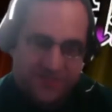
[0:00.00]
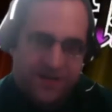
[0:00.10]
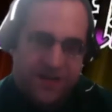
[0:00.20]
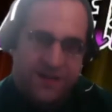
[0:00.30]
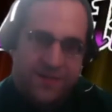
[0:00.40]

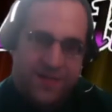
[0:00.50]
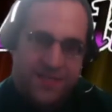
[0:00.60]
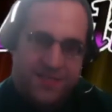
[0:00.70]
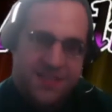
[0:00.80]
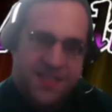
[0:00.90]
very much.
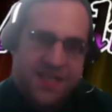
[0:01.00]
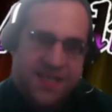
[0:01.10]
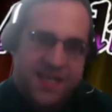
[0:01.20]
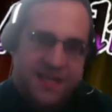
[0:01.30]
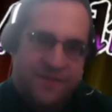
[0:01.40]
And
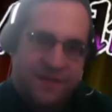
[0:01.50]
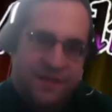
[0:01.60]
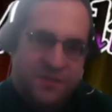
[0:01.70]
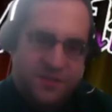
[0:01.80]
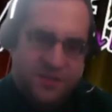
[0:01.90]
if you're
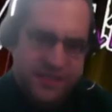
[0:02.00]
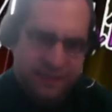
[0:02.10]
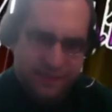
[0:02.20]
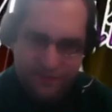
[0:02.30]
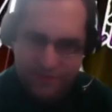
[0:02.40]
interested, I would
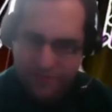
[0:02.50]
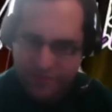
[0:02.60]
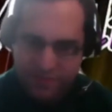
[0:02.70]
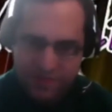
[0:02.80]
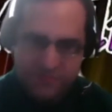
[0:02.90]
love to
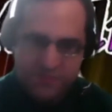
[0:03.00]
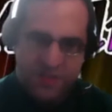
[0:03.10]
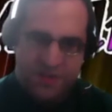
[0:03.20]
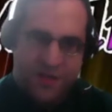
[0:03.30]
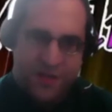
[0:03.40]
work with you on
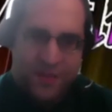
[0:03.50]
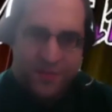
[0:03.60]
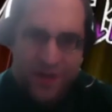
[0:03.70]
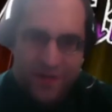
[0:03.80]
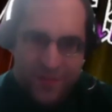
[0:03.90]
a couple
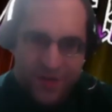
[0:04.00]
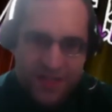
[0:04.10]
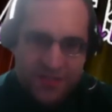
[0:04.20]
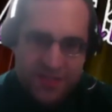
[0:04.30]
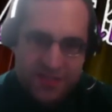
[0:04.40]
other
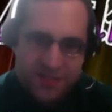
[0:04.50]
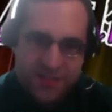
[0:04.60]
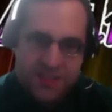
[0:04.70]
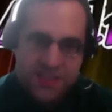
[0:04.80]
projects.